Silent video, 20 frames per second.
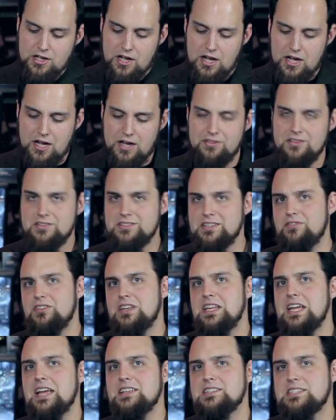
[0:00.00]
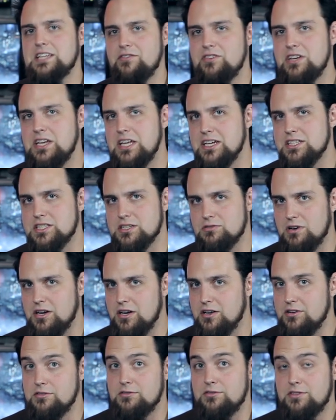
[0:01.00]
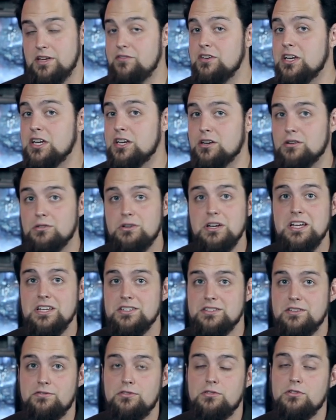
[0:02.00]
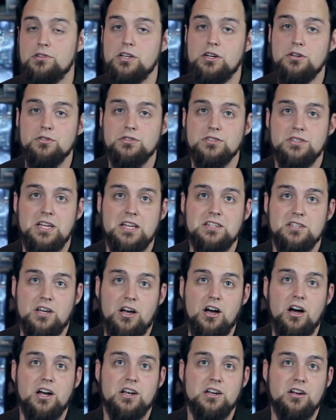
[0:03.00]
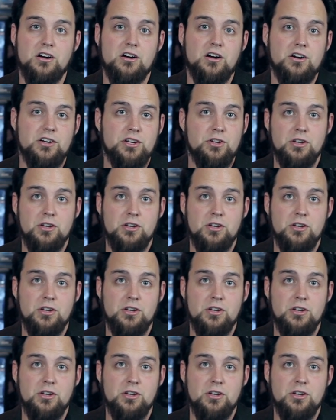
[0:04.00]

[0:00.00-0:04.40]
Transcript: Uh, the 7870 gets around 70 degrees at full load, so that's a hot card.